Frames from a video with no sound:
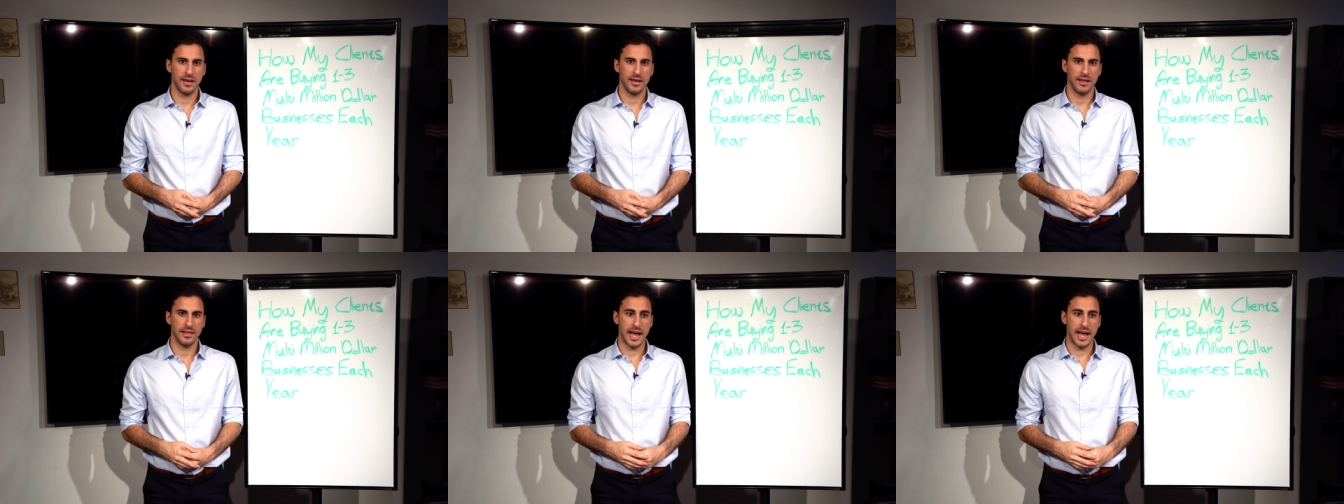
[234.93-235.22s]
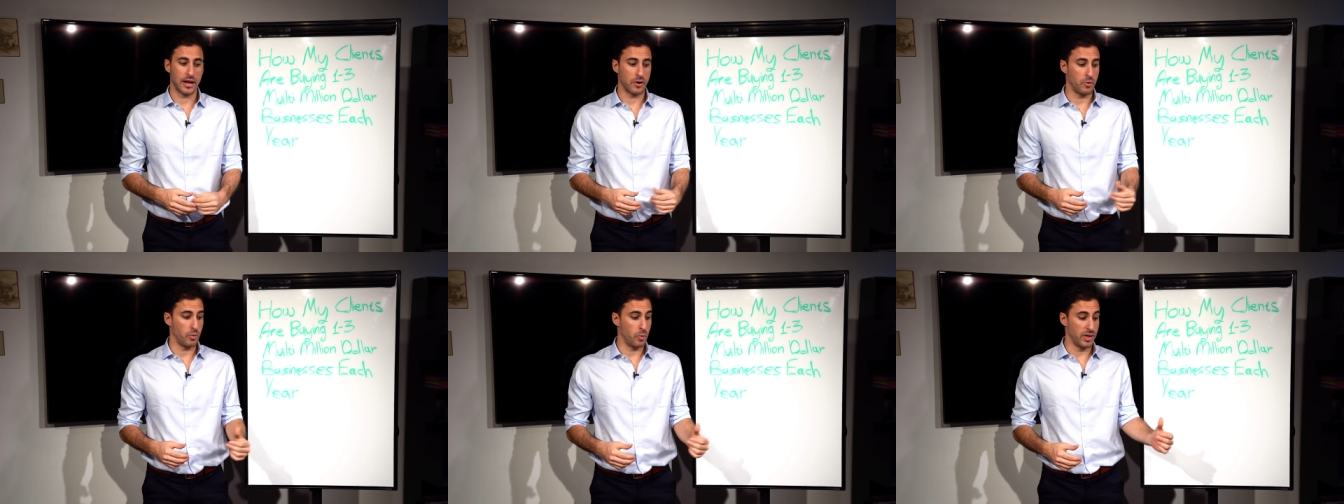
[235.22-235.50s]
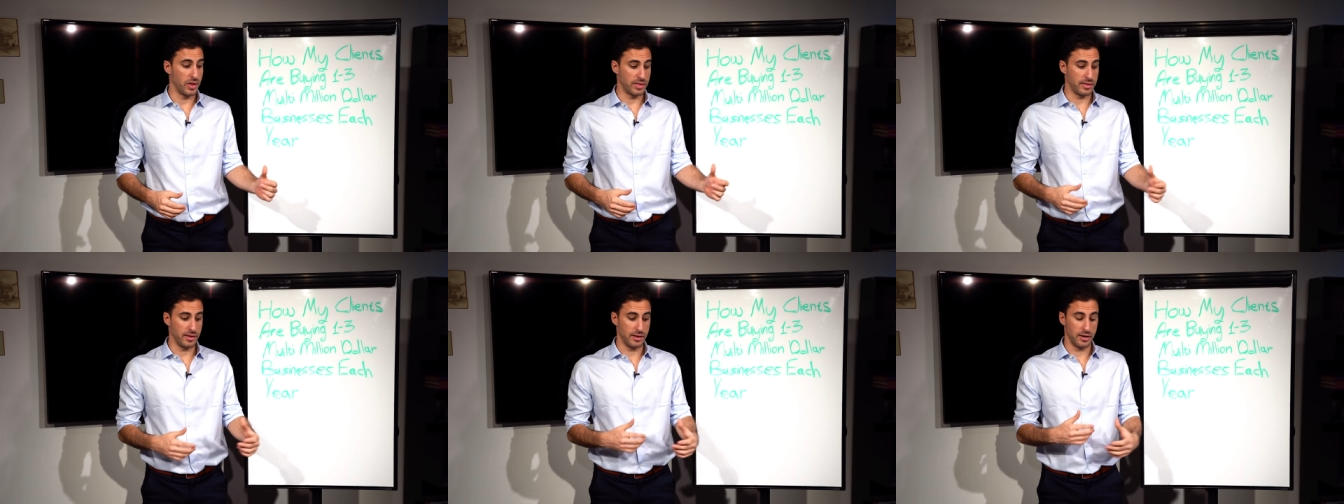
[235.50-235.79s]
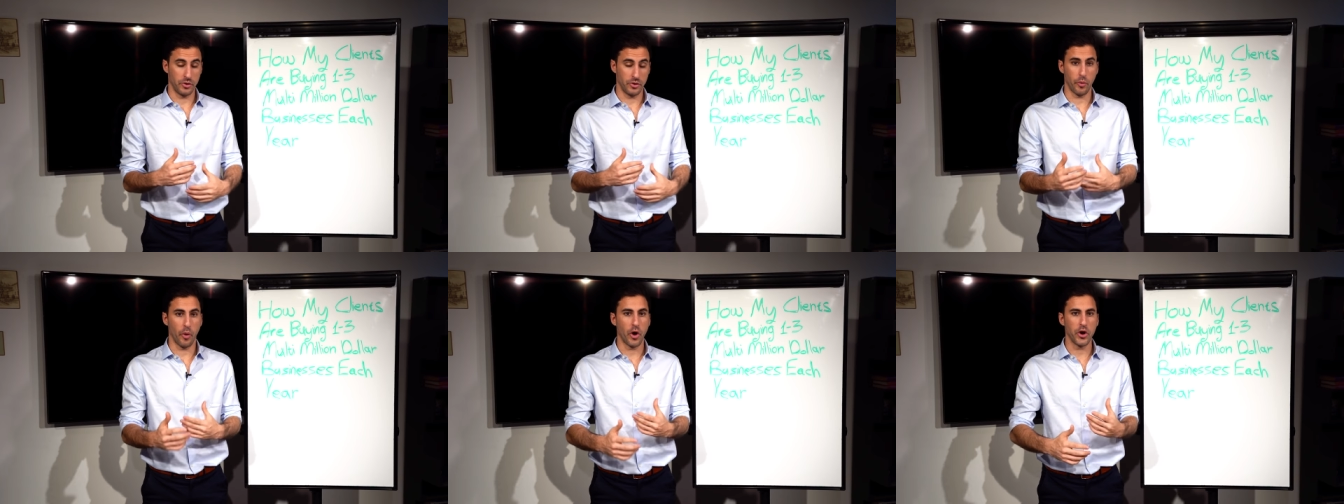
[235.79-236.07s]
Like
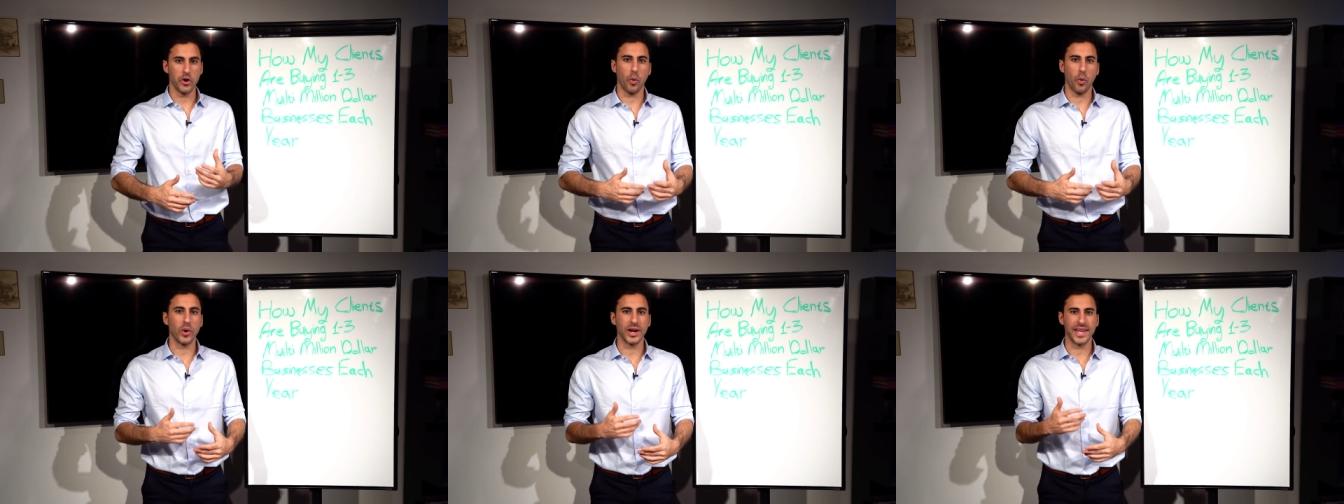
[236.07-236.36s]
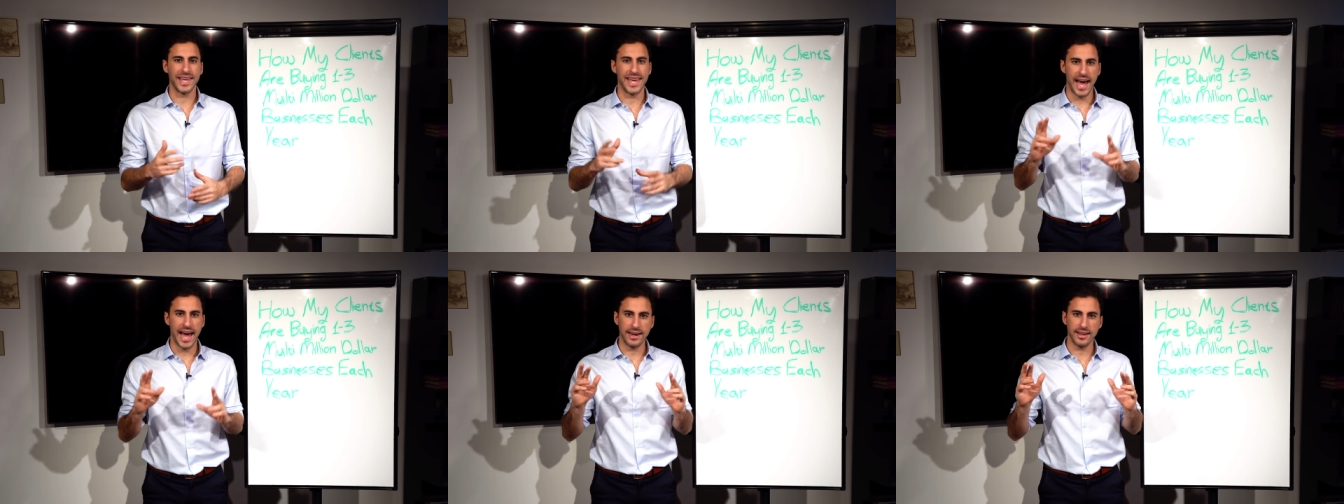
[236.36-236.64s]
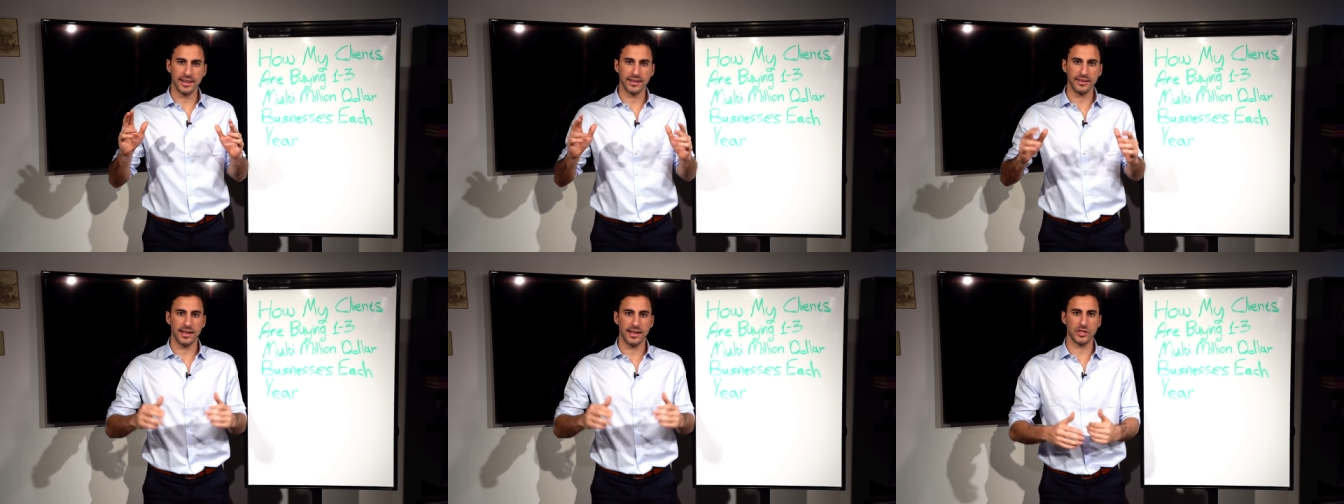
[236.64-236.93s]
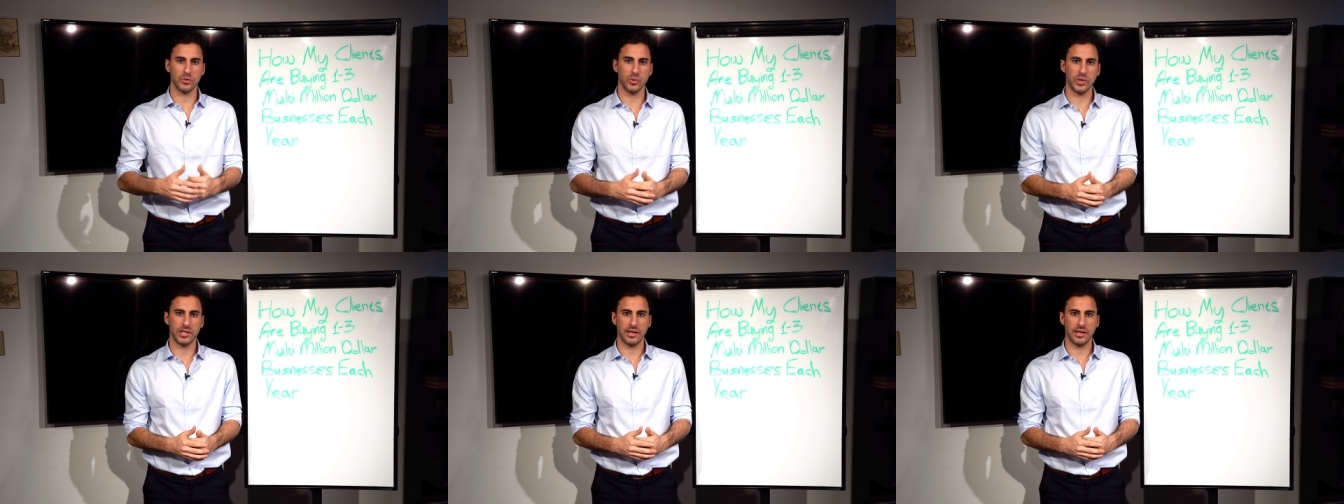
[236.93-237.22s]
with growing organically,
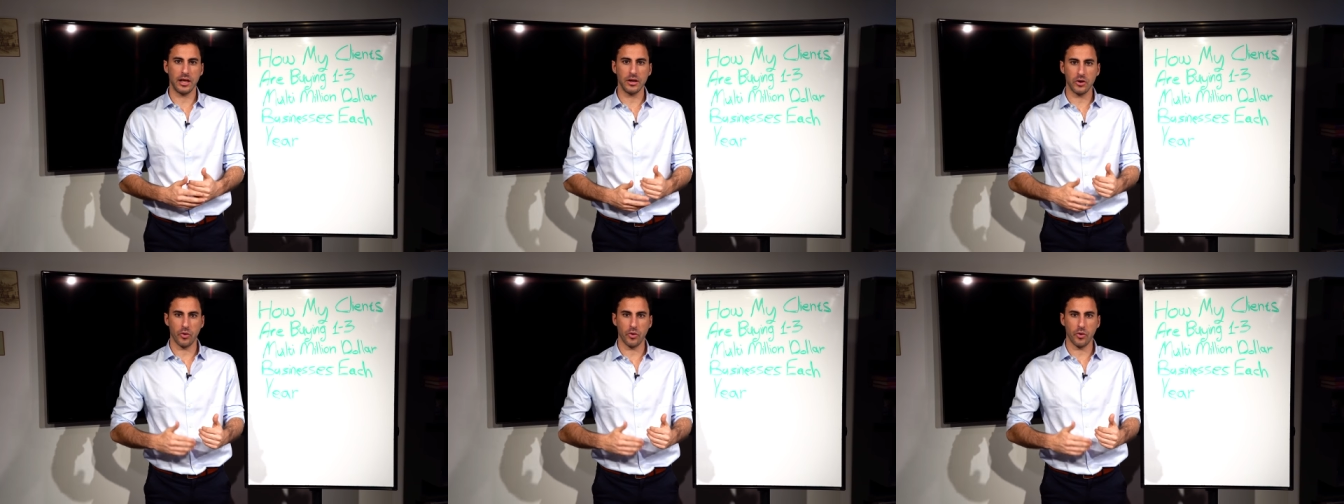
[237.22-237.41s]
as we say,